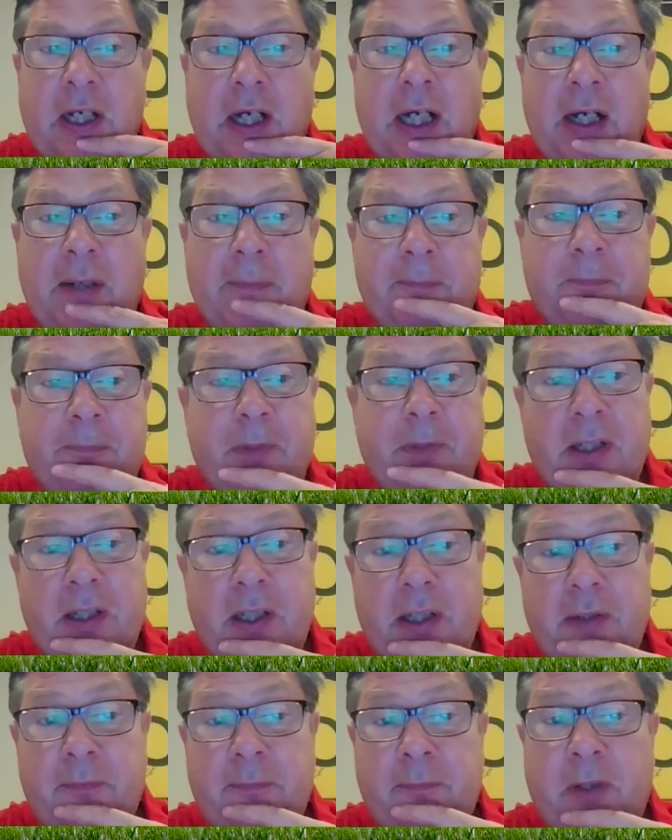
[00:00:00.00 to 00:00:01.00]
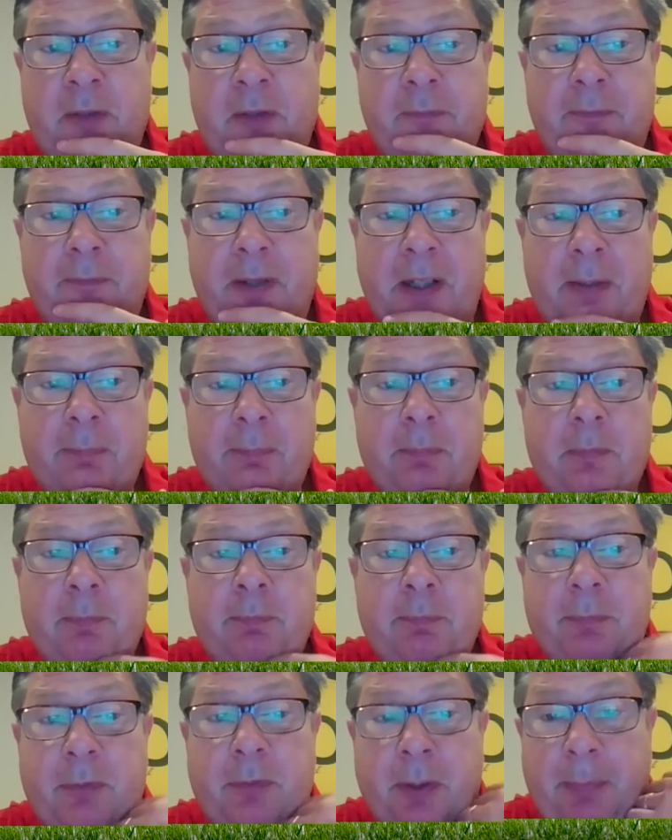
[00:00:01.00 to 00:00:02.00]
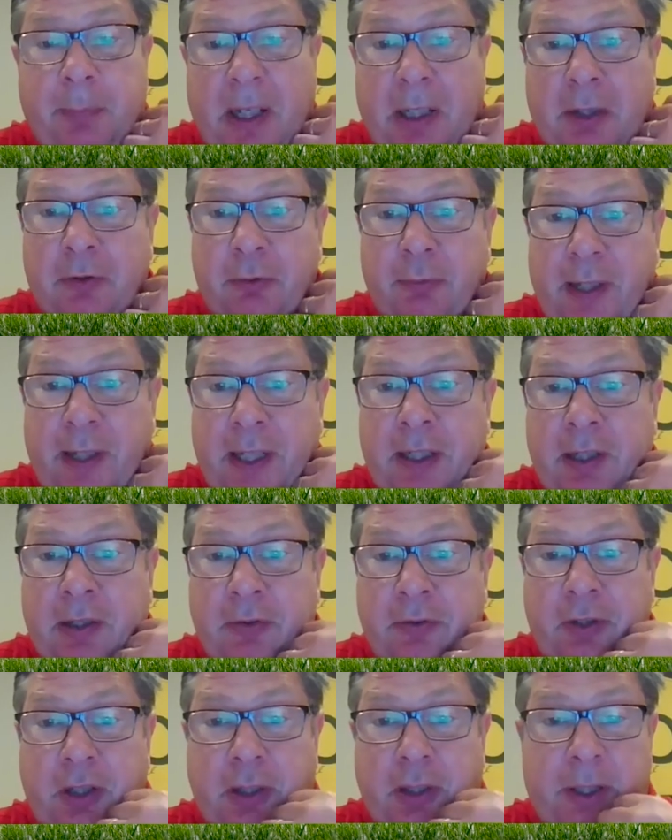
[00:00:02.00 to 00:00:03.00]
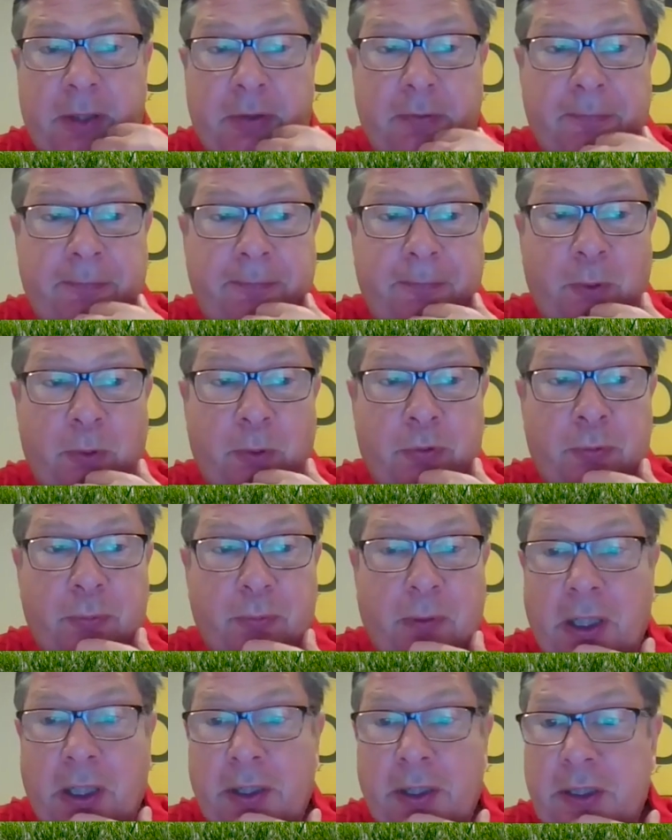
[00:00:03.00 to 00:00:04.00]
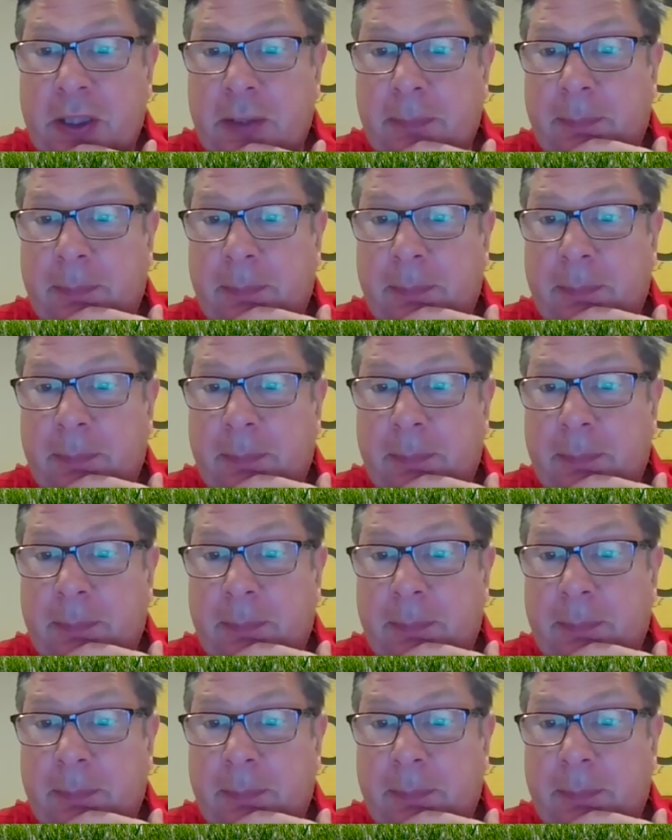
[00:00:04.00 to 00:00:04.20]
In fact, the Mediterranean's come into 4-1,